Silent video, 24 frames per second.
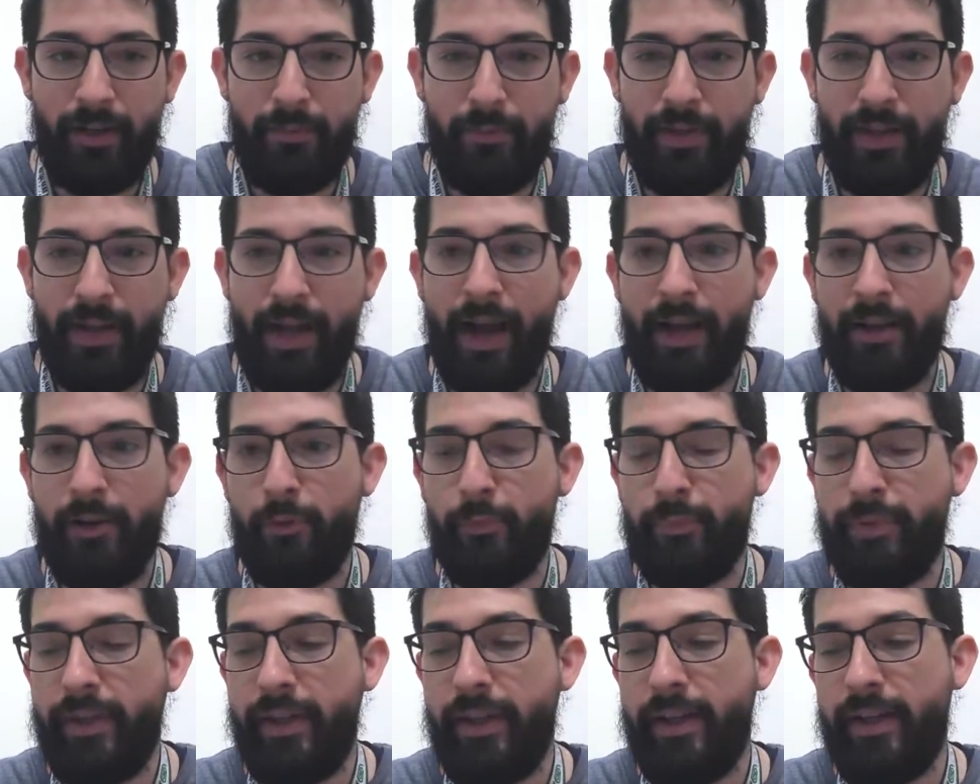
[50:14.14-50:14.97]
therapy,
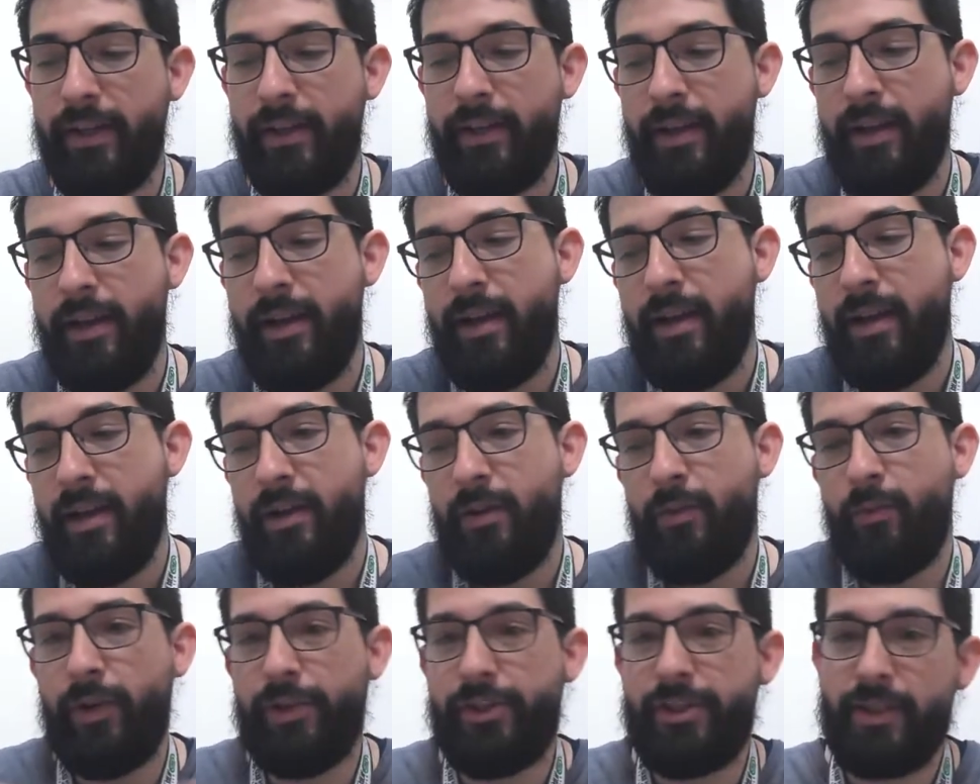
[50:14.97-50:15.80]
IOP,
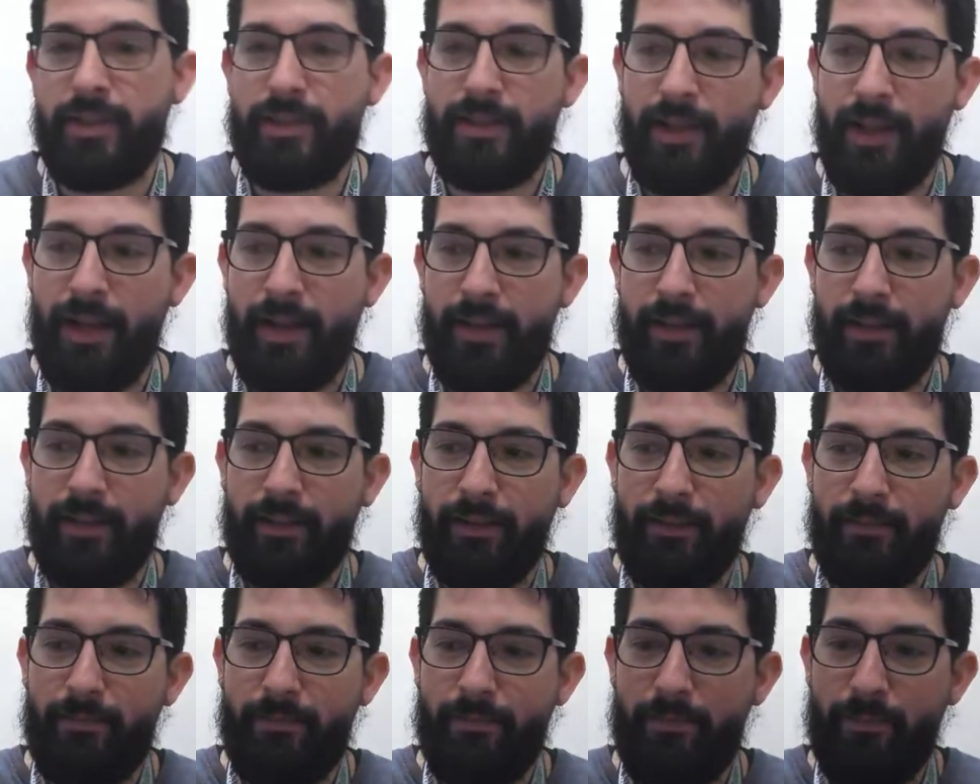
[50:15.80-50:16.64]
which is like,